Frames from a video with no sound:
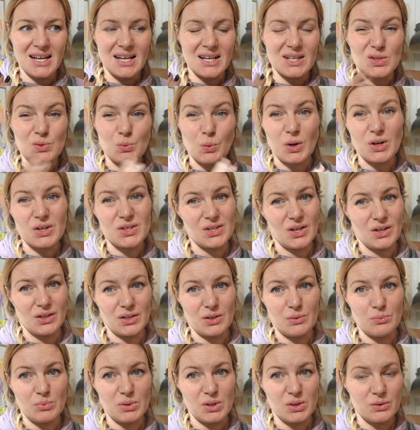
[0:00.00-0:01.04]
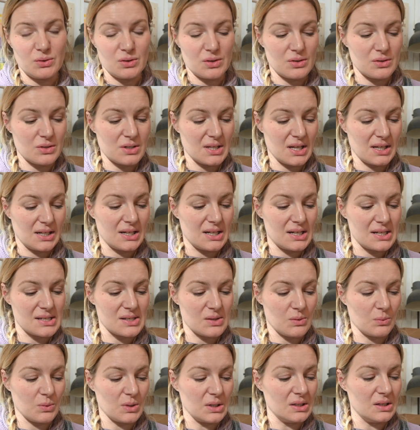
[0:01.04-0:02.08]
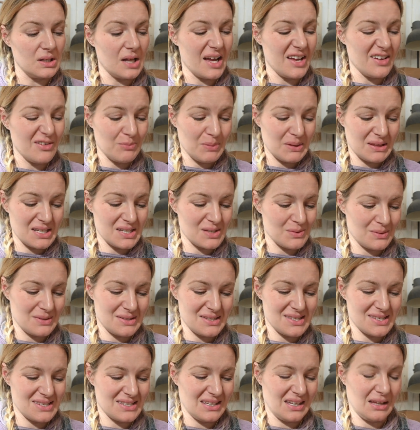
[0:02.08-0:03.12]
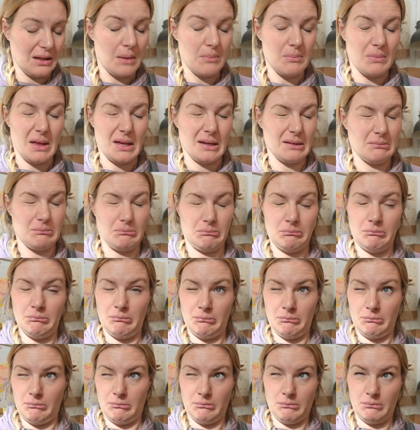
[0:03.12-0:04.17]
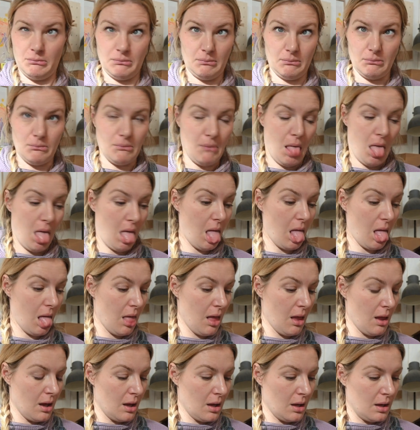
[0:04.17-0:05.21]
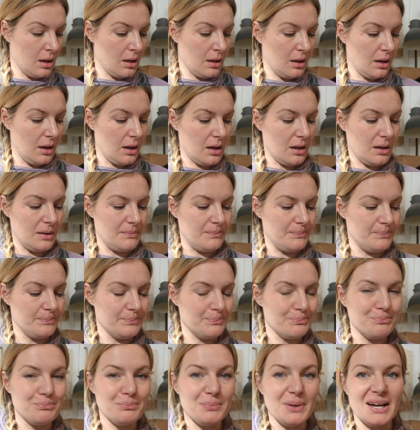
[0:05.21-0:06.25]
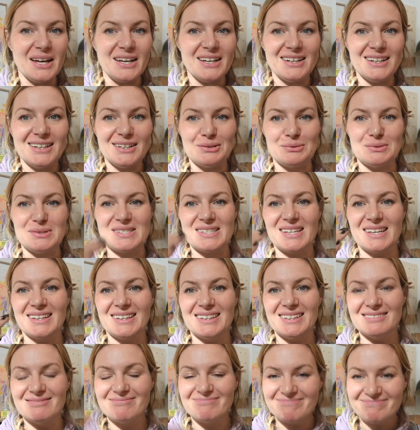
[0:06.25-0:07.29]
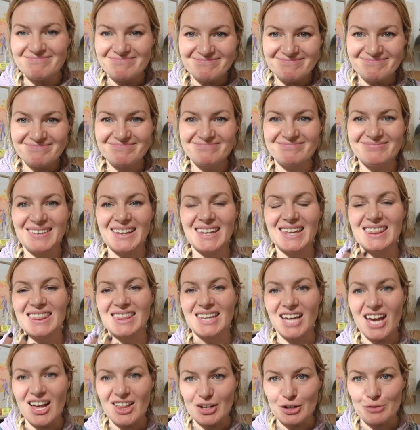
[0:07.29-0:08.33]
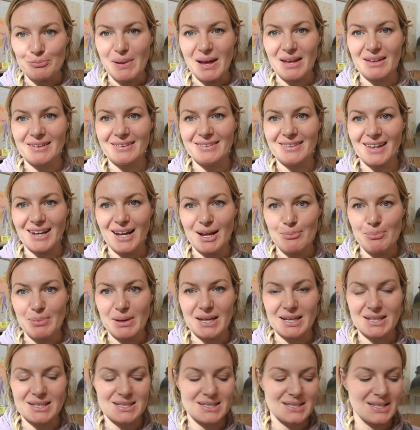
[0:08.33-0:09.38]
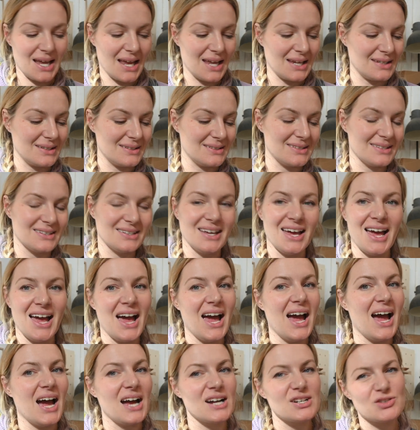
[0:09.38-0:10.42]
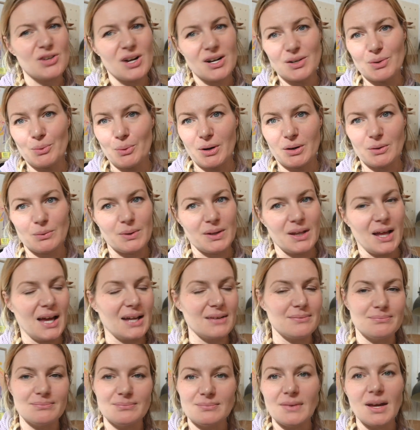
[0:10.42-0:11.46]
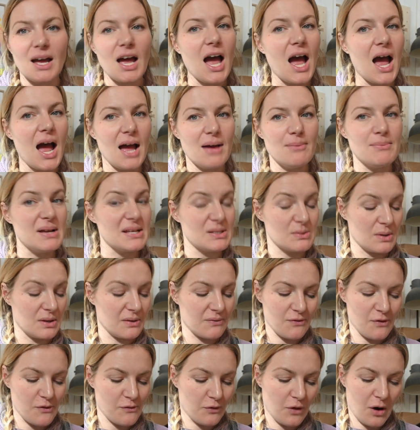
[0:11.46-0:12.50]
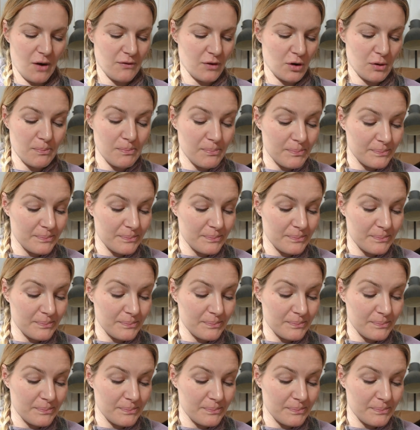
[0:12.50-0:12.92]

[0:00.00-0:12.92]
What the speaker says: It's worse on computers than it is in real life, but this one's still, I'm like, bleh. But it was like the color palette that I picked, and I tried to work with, I messed with it for forever.